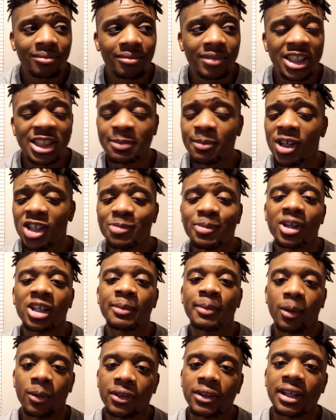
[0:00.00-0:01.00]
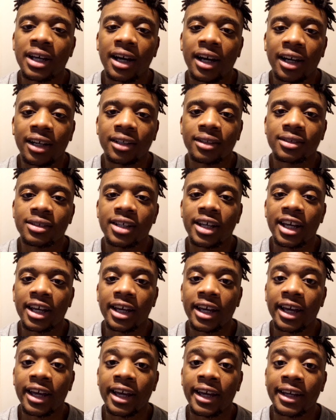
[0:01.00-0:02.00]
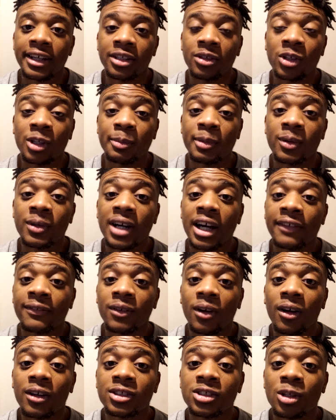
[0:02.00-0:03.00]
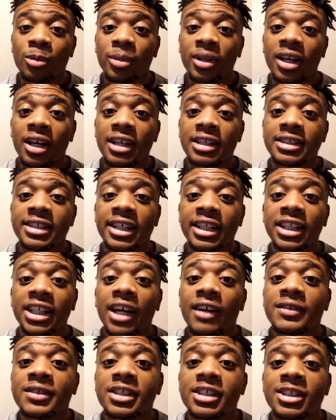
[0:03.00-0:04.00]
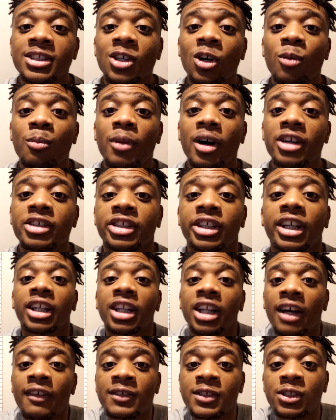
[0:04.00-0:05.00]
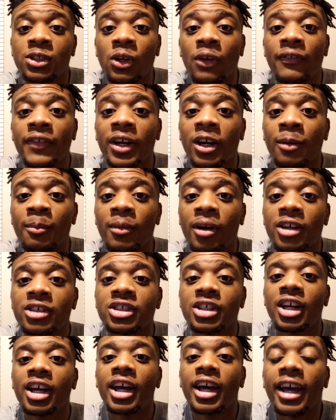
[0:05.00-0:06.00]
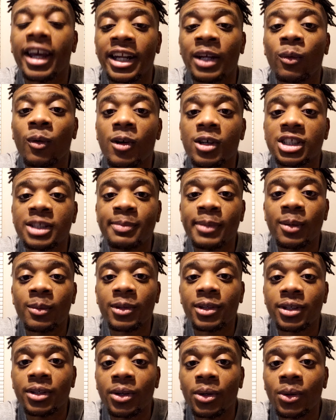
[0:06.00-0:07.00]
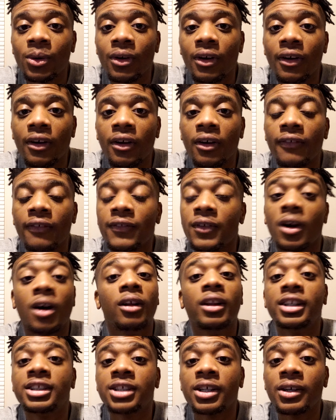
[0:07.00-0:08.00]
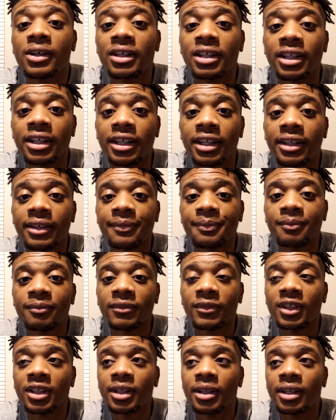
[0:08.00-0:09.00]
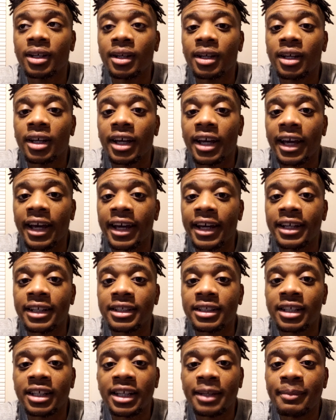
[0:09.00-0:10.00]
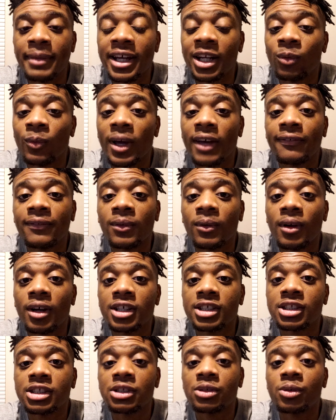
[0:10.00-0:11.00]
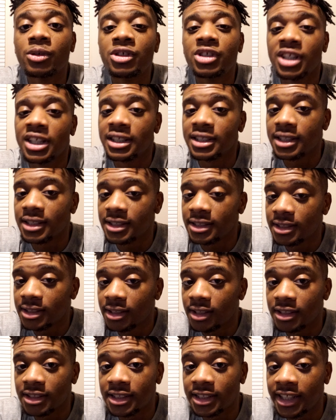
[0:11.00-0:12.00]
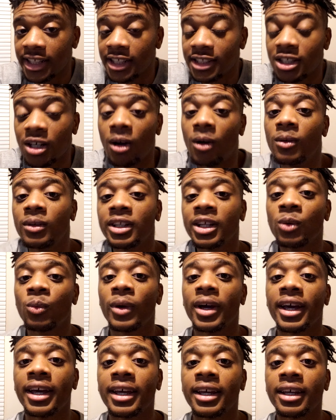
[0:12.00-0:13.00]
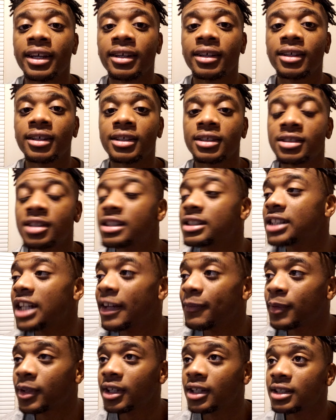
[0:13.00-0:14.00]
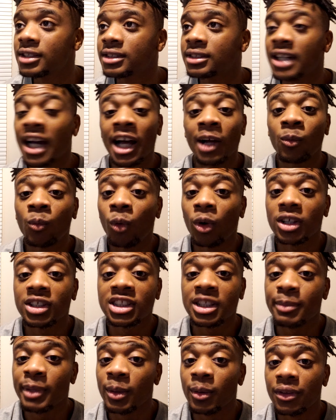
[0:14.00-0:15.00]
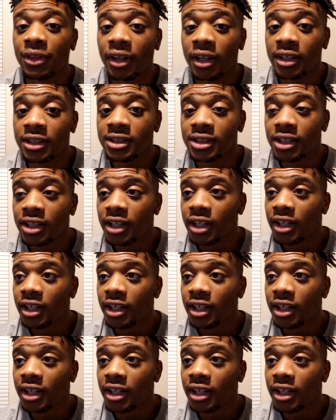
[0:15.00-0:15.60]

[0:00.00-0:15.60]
It's much better to be with God. And you can be with God for all eternity because He loves us so much. loves you very much. And He wants to be with you for all eternity. And He made a way for us through Jesus because He is our only way to His life because God wants to be with us.